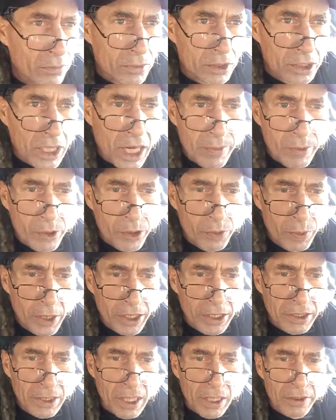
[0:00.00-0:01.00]

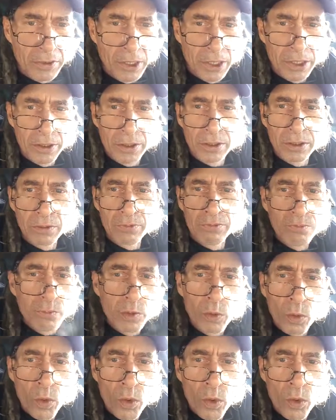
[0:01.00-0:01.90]
cyberspace out there in the